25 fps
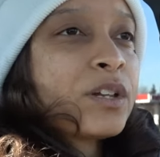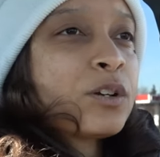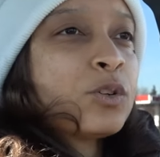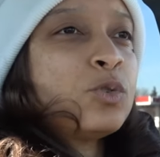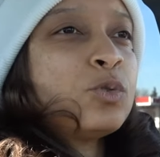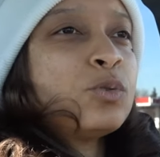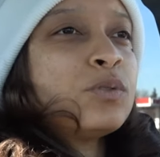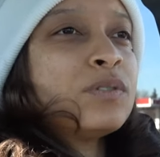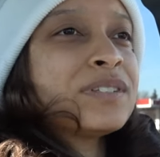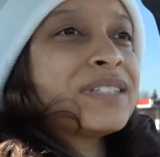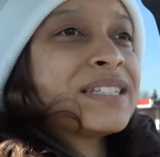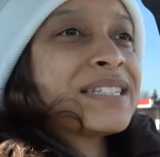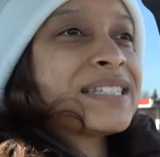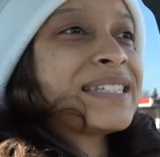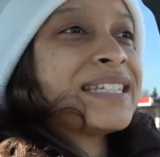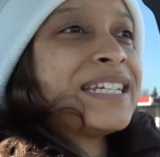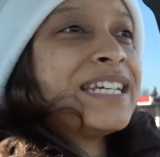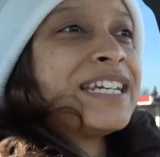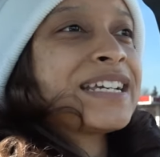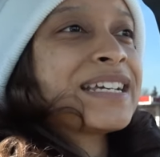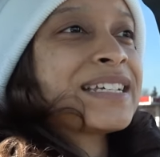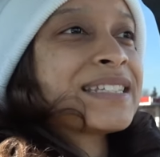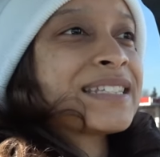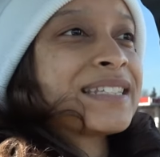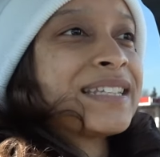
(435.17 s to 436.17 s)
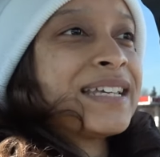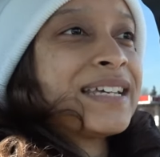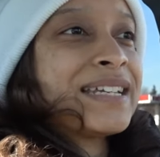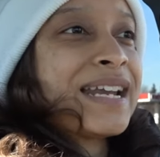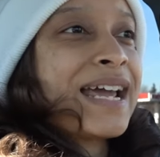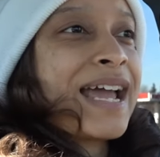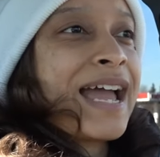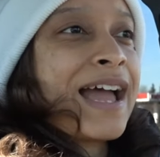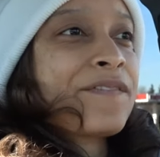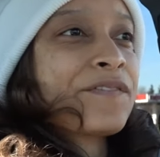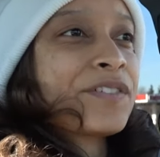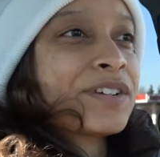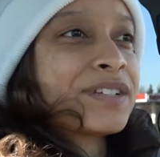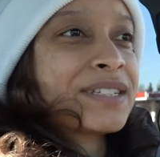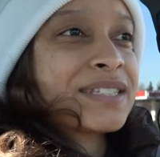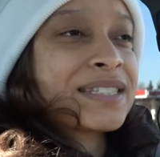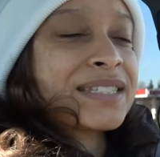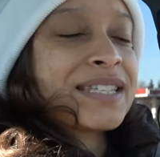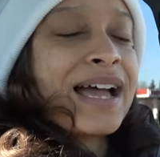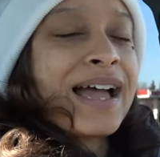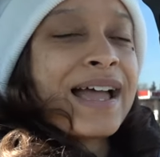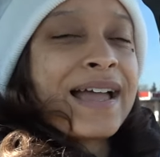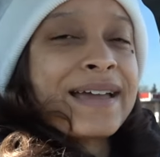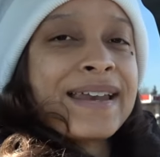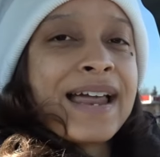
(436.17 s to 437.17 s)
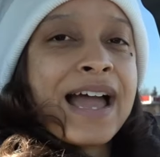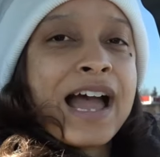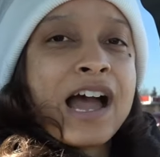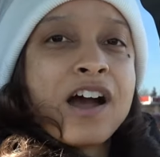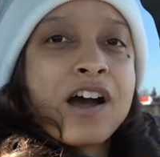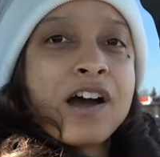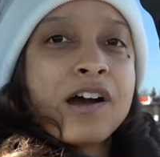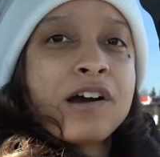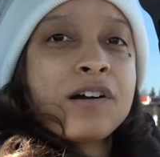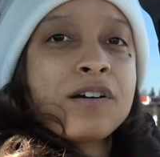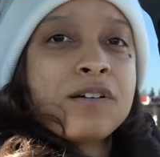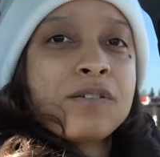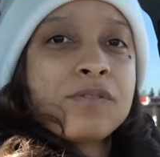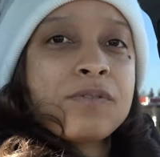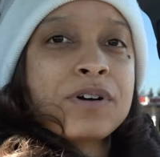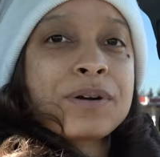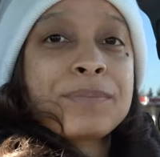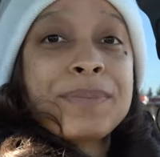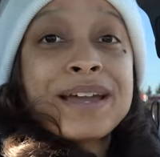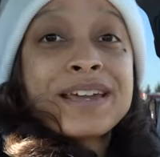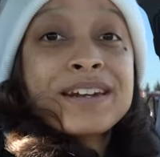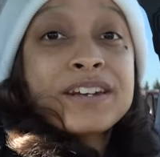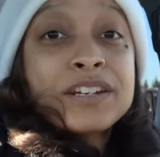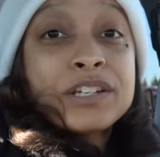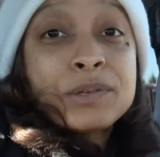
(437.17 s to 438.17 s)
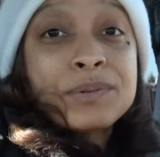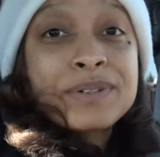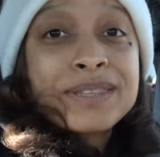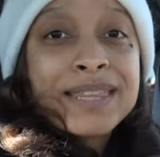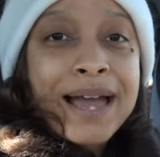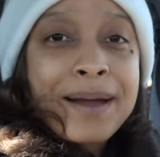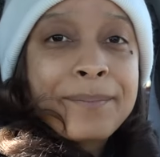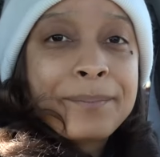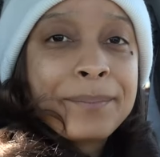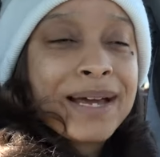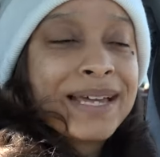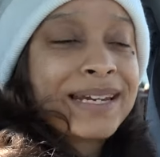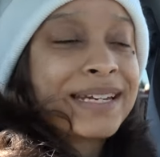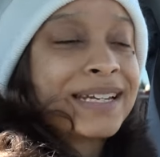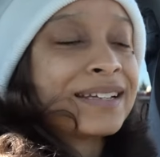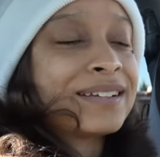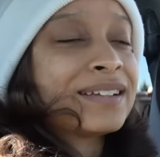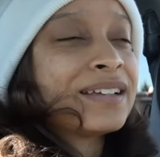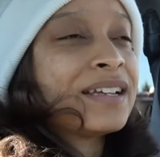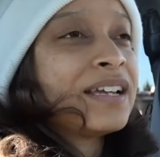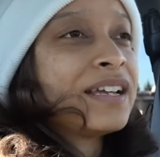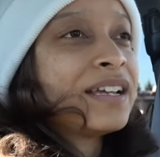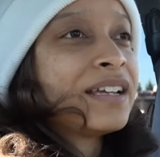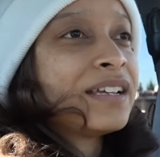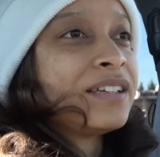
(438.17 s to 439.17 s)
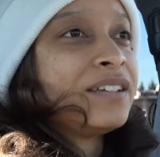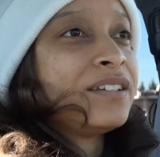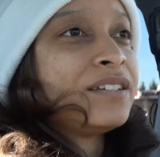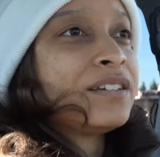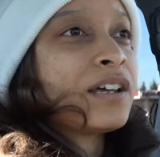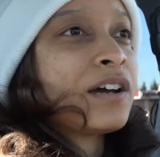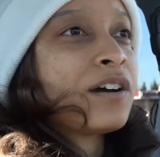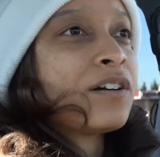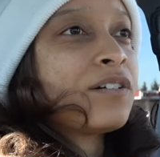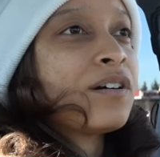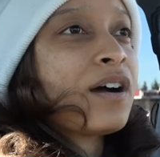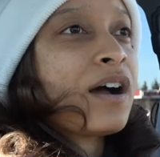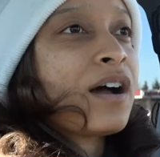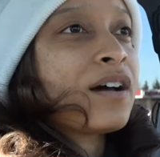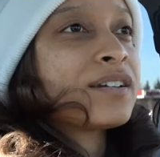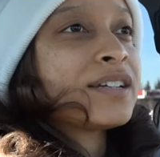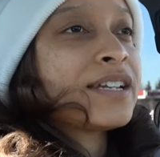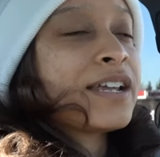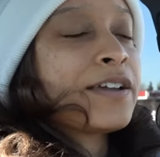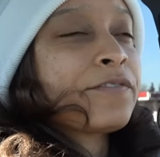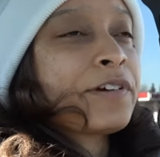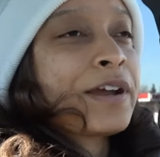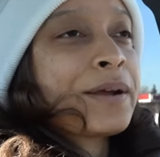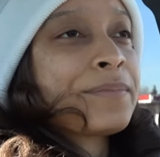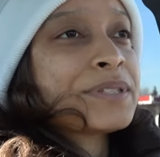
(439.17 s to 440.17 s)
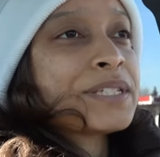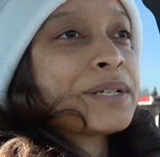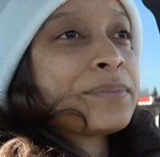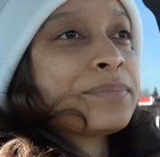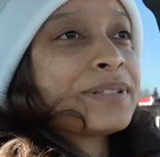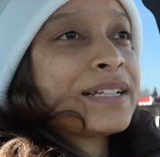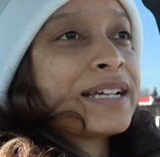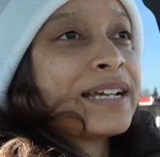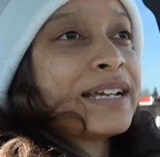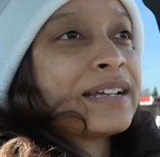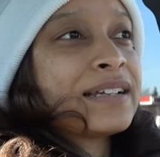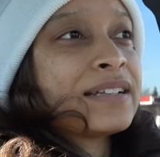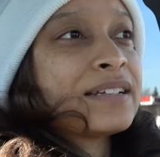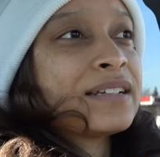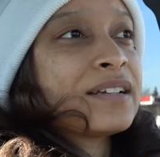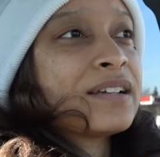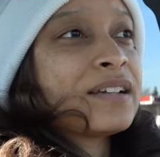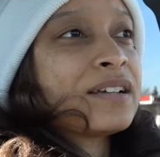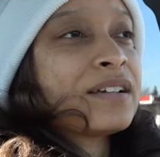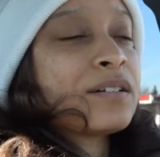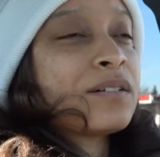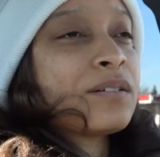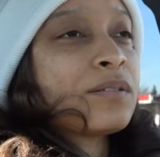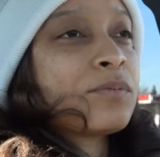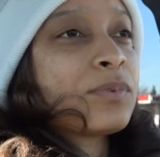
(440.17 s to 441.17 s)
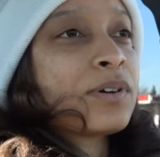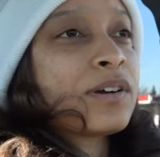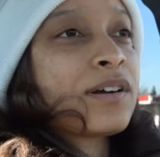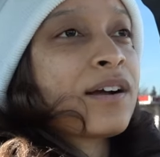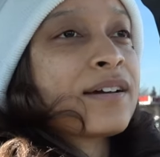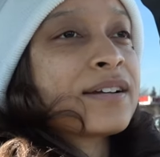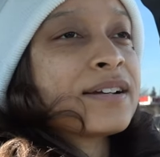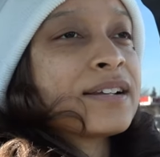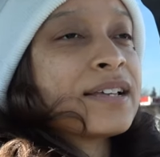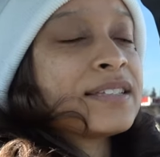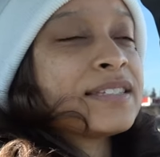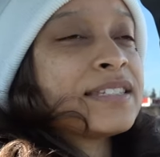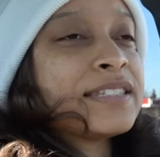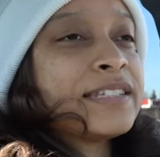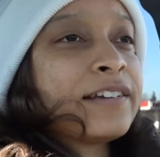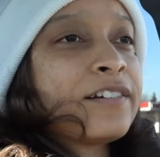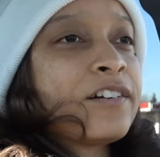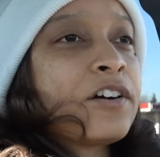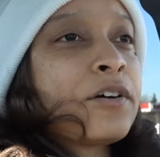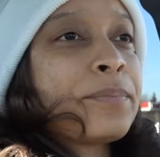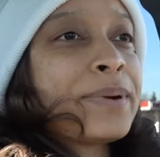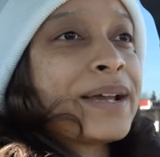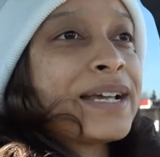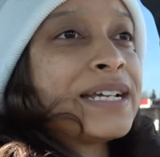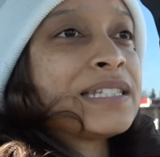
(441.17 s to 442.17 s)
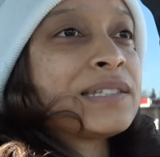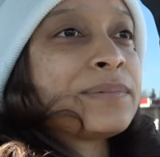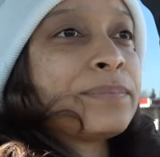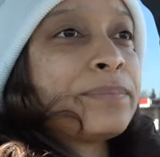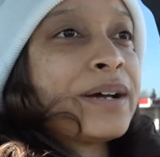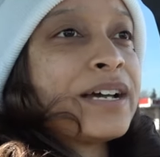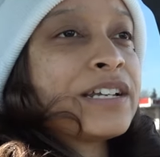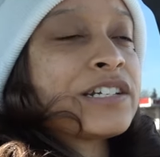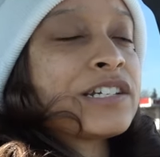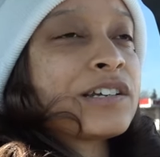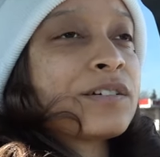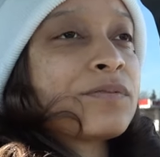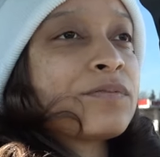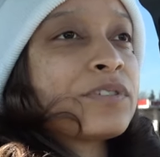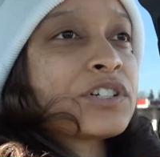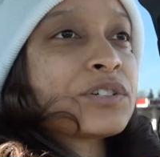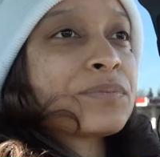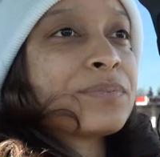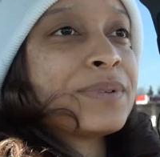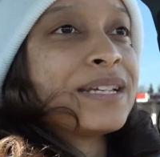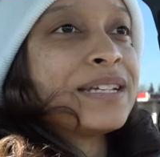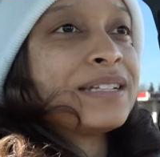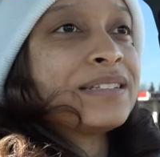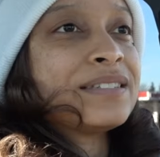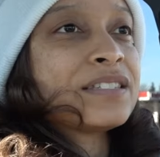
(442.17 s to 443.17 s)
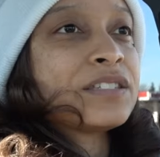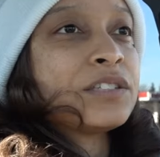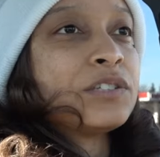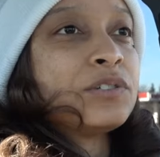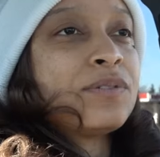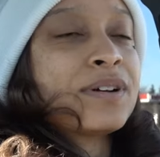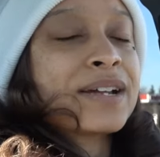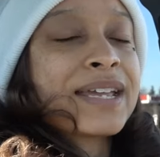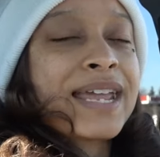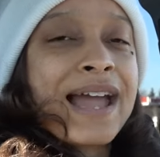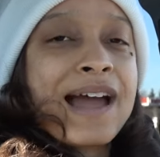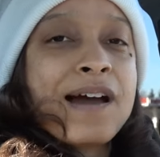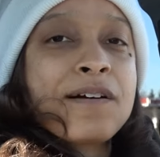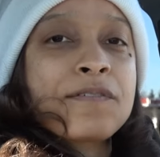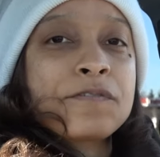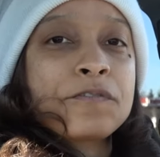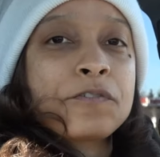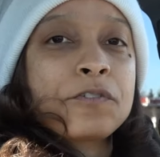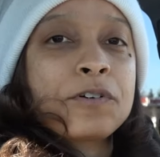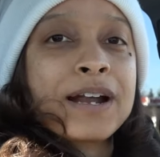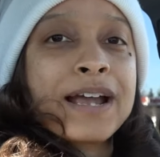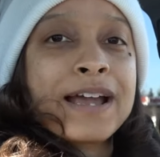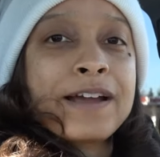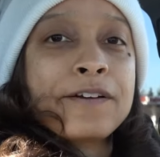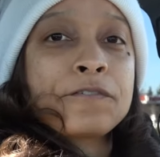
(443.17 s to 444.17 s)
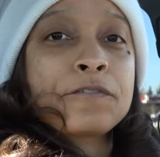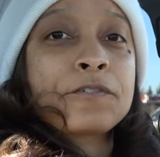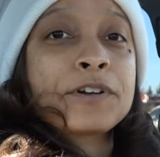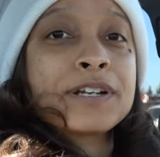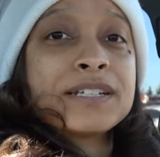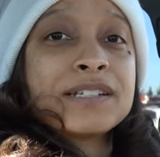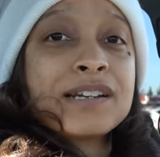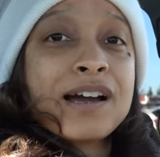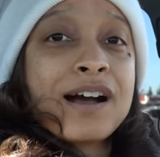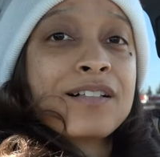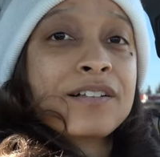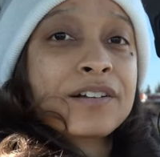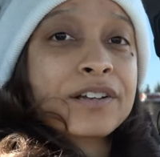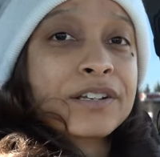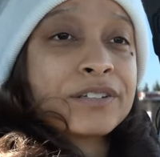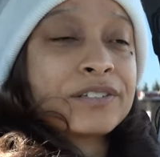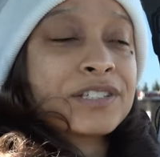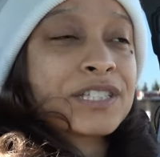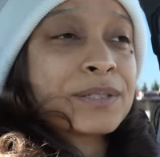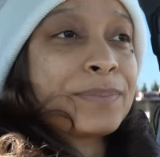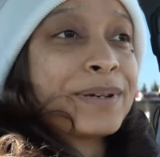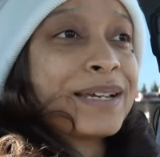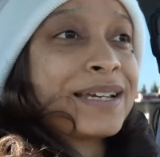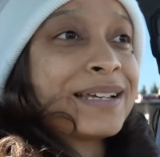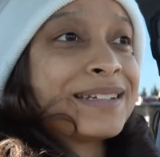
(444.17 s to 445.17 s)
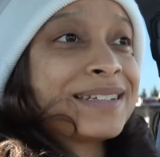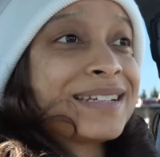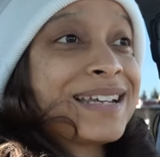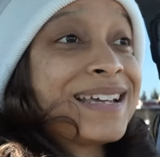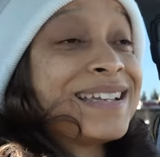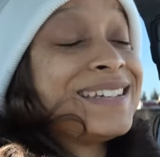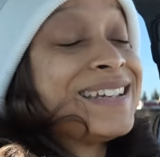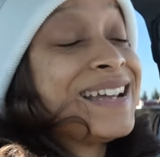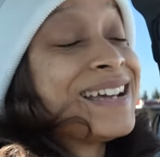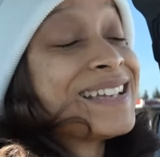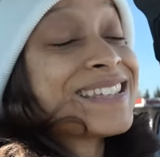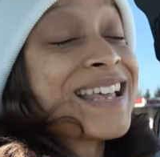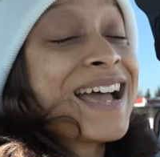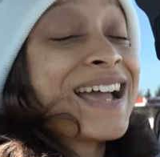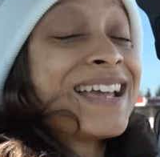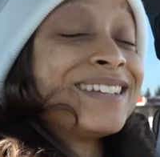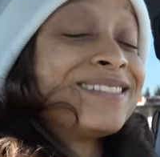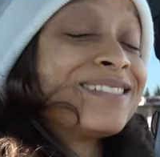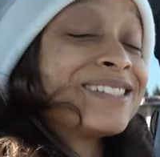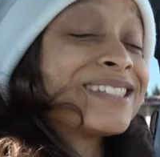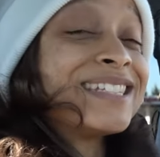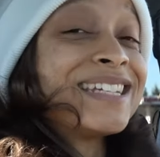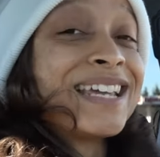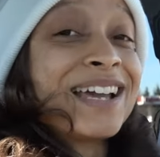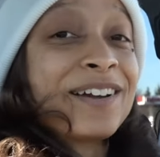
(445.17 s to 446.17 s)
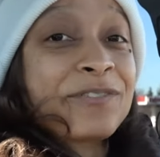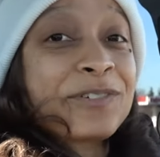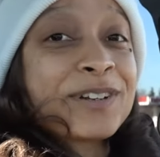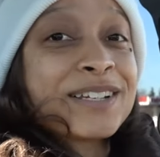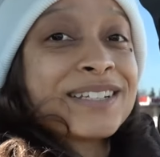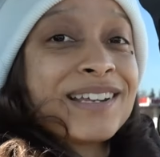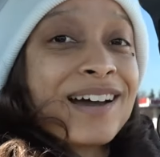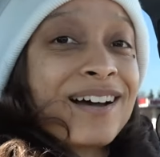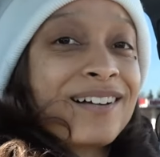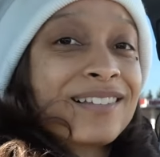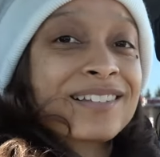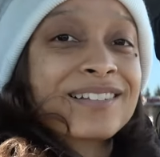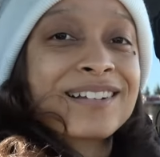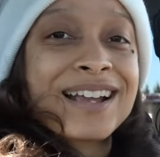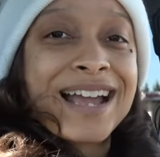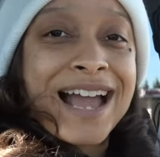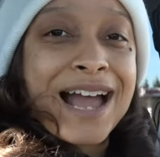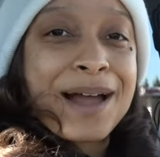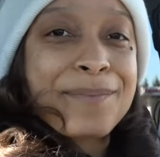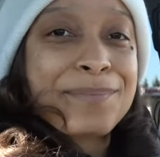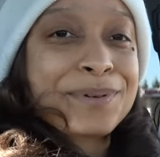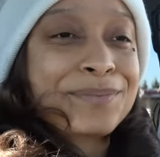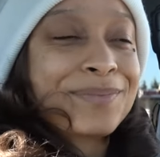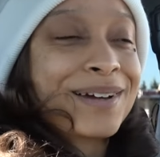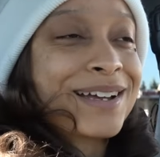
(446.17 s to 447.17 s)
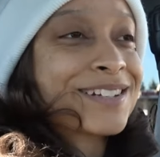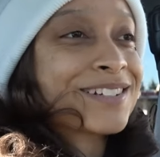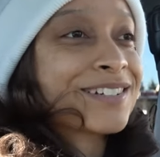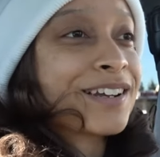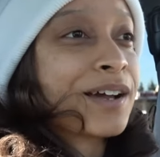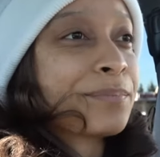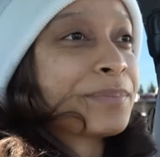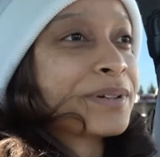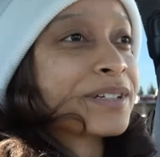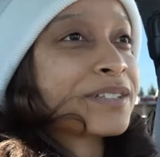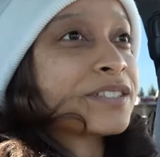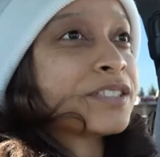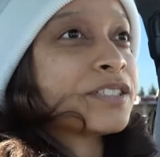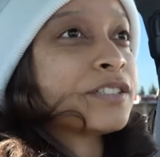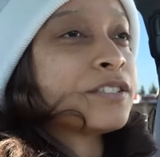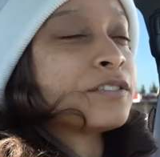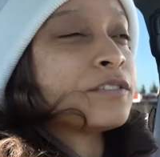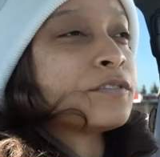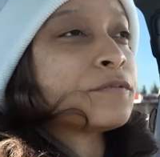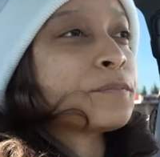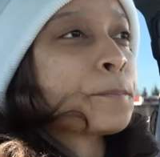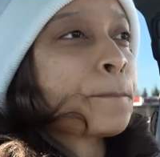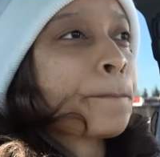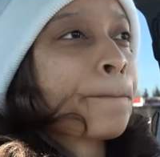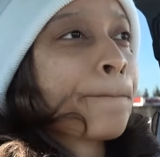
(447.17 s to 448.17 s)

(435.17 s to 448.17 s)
cool to see, because then I have to decide what am I gonna do with that money? You know, on Dave Ramsey plan, we're on a zero-based budget, which means you account for every dollar you spend. And yes, I use the EveryDollar app in my shopping too.